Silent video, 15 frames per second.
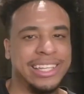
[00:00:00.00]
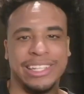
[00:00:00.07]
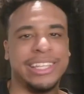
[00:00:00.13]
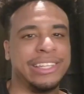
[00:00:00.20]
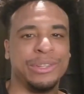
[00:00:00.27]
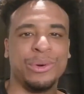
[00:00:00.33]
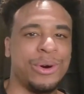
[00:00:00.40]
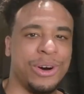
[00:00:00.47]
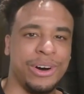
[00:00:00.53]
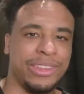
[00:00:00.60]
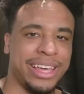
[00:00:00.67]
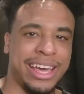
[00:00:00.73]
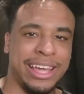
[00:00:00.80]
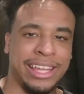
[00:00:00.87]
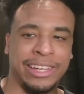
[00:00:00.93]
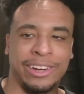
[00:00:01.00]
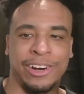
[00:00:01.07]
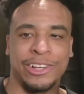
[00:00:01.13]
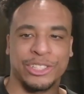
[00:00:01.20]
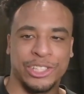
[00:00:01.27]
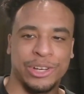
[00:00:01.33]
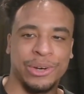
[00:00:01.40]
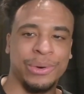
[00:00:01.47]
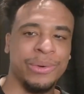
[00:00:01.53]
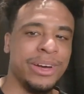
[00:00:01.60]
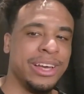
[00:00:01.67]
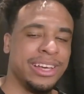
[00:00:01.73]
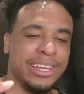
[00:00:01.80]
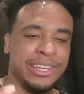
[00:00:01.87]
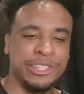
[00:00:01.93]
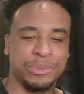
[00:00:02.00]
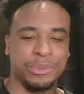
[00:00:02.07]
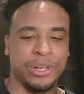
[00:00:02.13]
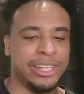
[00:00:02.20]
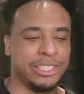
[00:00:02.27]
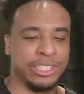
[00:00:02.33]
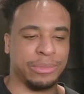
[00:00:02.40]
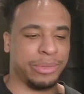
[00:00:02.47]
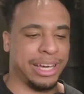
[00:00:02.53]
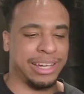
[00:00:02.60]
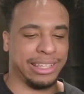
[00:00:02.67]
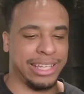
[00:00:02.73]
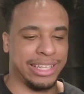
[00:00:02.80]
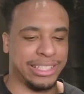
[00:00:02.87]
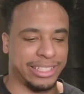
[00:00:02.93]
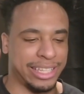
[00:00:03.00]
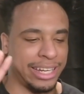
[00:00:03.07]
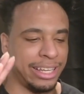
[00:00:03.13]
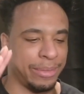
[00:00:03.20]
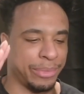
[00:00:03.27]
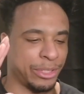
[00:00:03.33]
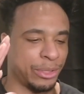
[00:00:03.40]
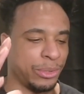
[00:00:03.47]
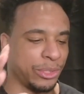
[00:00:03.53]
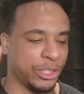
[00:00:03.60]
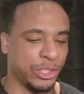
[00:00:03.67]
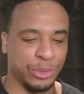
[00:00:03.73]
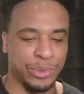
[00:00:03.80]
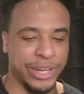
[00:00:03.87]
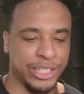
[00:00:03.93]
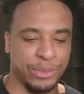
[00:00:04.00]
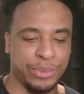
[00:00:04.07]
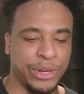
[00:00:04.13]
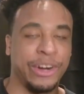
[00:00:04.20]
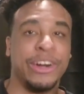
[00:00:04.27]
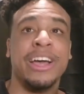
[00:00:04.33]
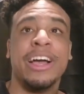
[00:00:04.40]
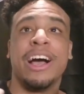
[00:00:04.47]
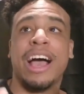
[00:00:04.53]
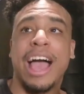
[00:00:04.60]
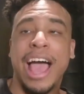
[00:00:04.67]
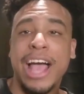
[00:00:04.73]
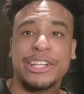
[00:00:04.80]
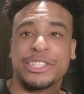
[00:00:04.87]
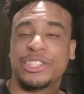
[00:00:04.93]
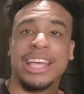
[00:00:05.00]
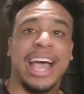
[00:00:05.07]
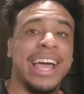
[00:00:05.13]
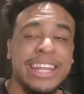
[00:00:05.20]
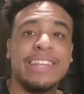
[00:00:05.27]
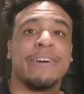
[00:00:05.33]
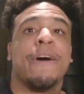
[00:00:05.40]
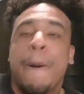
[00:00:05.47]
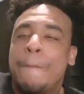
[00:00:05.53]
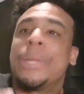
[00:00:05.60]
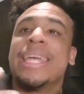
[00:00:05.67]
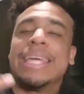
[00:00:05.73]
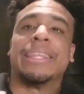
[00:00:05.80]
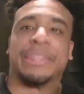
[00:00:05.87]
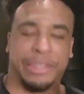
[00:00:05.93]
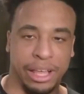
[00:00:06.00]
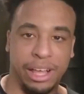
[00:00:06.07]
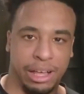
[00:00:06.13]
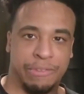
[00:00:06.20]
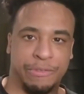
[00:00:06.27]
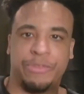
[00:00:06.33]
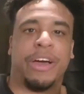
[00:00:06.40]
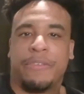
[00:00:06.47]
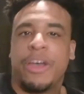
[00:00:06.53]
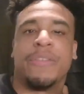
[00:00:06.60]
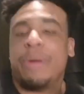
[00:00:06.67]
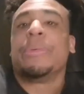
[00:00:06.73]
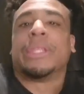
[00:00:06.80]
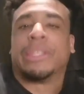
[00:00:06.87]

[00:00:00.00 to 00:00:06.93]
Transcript: and didn't do all that. And also, Izumo ends up kind of like setting up this whole situation where actually I need to be in love. If I'm